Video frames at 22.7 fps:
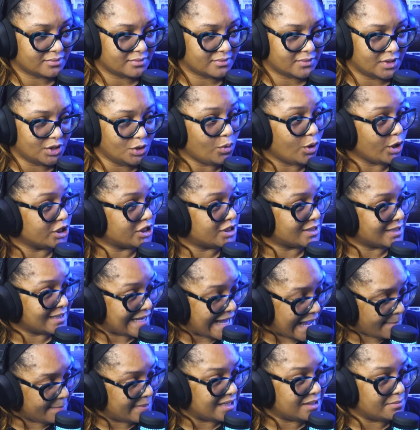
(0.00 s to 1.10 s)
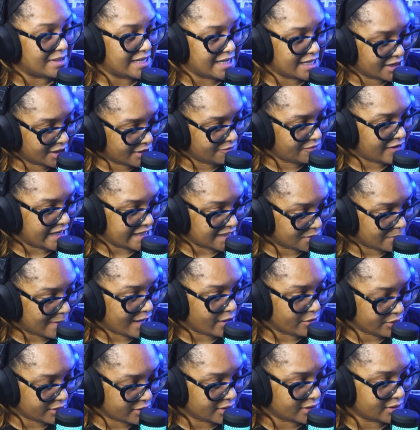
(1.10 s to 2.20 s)
You are slapping me in the face
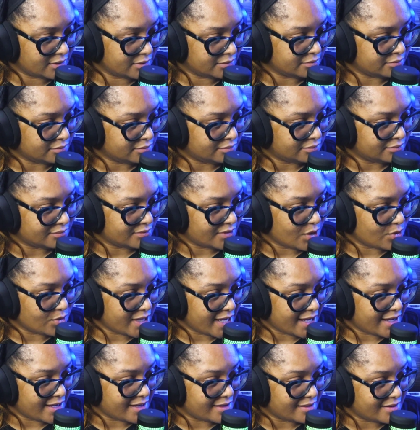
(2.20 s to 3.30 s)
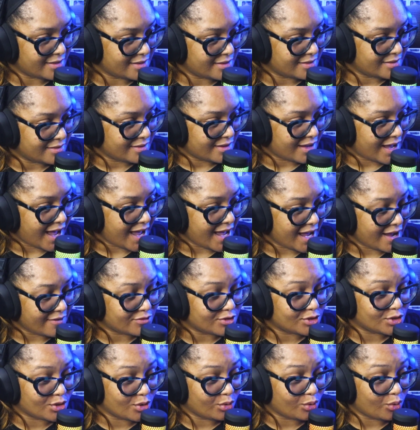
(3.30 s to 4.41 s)
mouth. Okay? I have
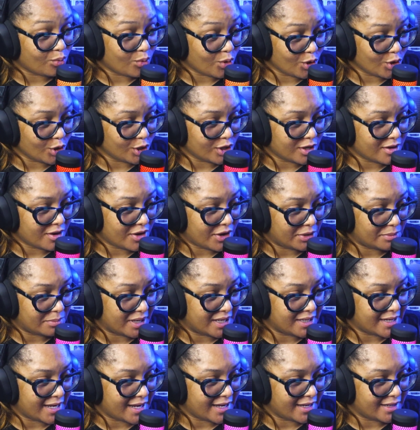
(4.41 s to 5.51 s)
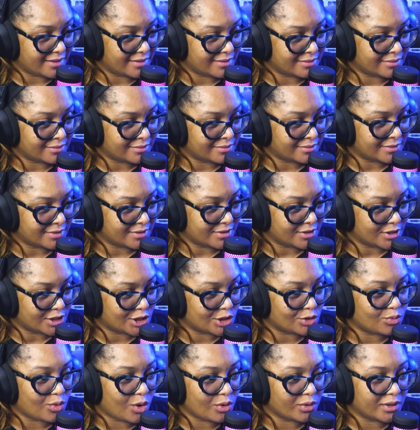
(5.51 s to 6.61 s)
to go to work on Monday,
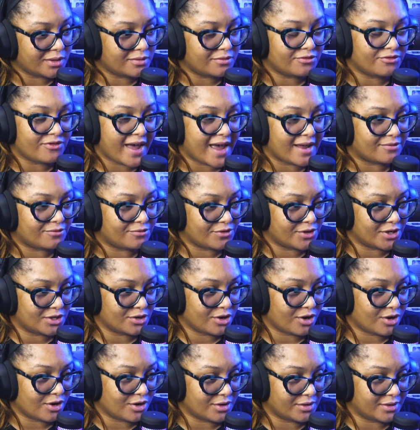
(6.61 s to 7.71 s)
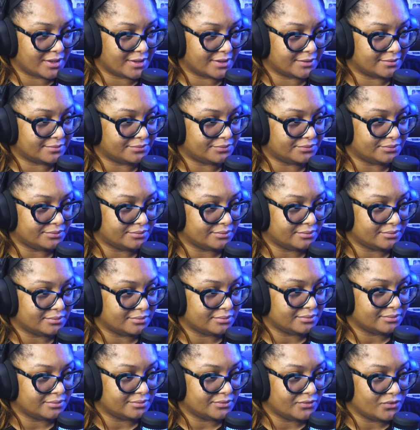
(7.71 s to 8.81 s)
swollen fat foot and all,
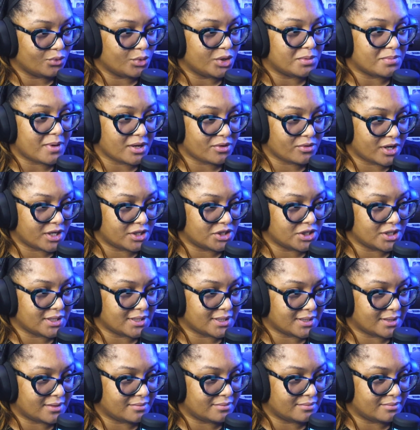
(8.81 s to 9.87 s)
with my crutches.